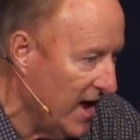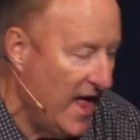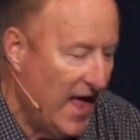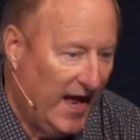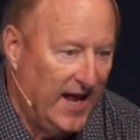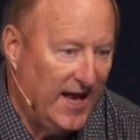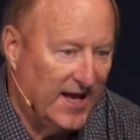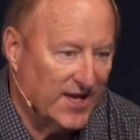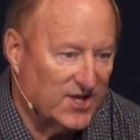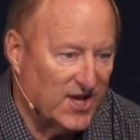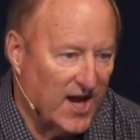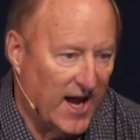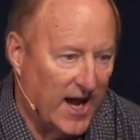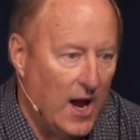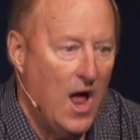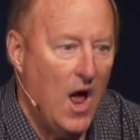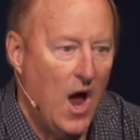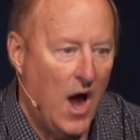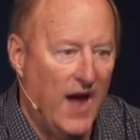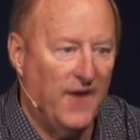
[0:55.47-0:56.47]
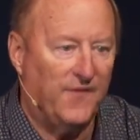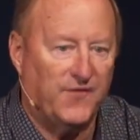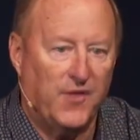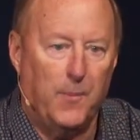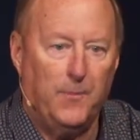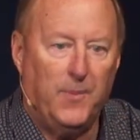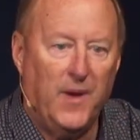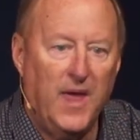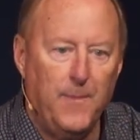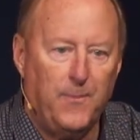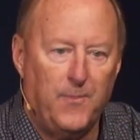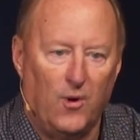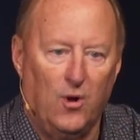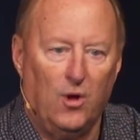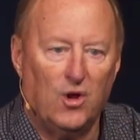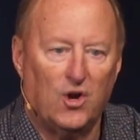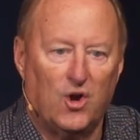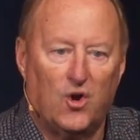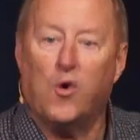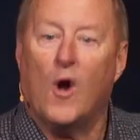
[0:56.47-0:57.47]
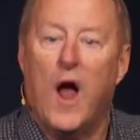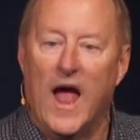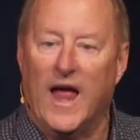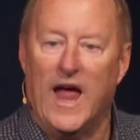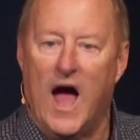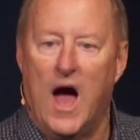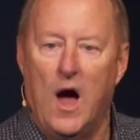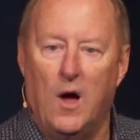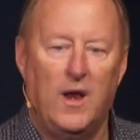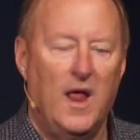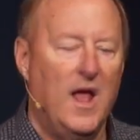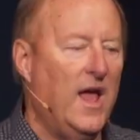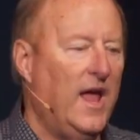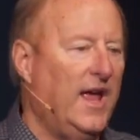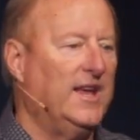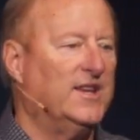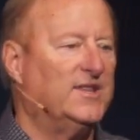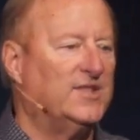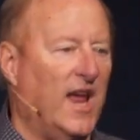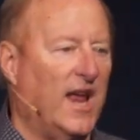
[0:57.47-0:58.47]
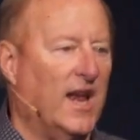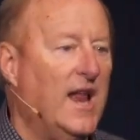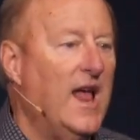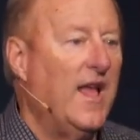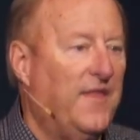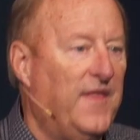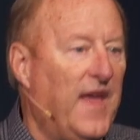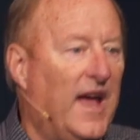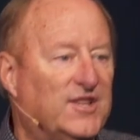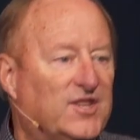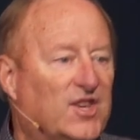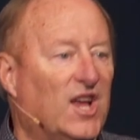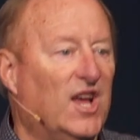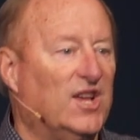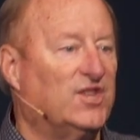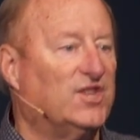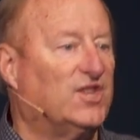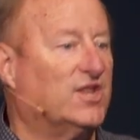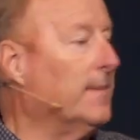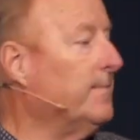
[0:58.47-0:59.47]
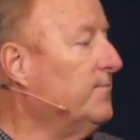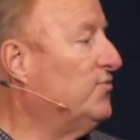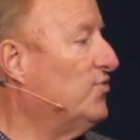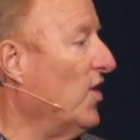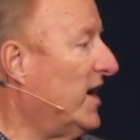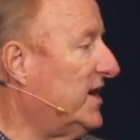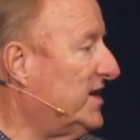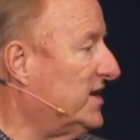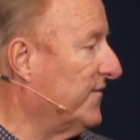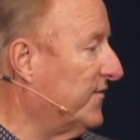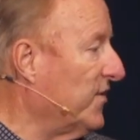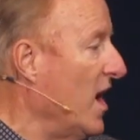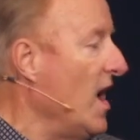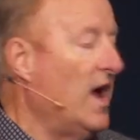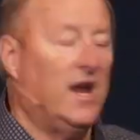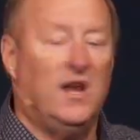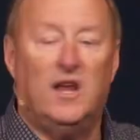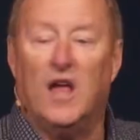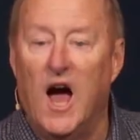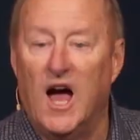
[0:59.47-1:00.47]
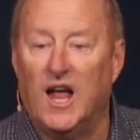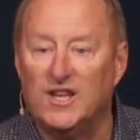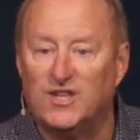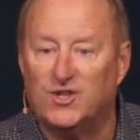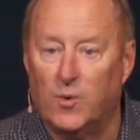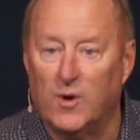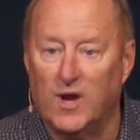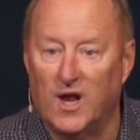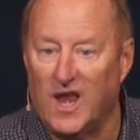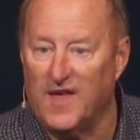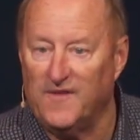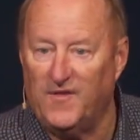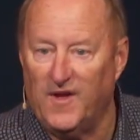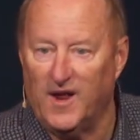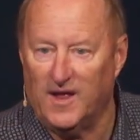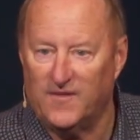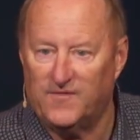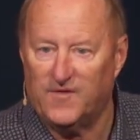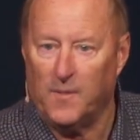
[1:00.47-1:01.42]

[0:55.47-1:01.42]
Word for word: He is saying, if the people cry out, he's saying that's subjective to God's real, I feel it.